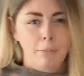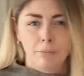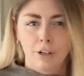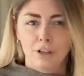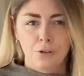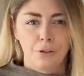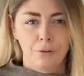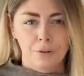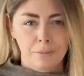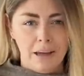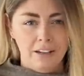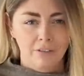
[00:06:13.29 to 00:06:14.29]
I'm pretty sure that
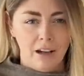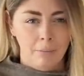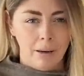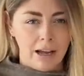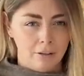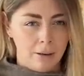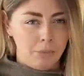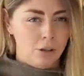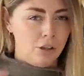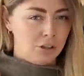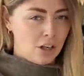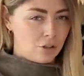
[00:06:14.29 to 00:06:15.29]
was made of alpaca. I'm
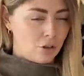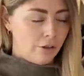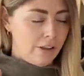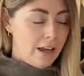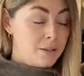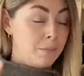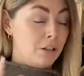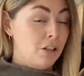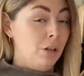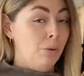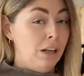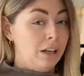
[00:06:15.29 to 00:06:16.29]
going to touch on that,
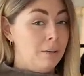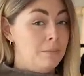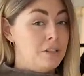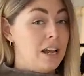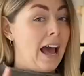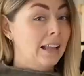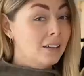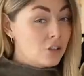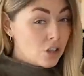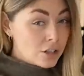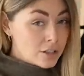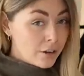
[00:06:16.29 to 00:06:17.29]
especially when it comes to
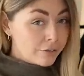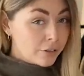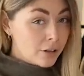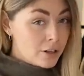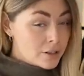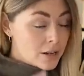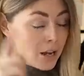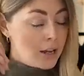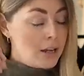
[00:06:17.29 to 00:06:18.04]
allergy sufferers.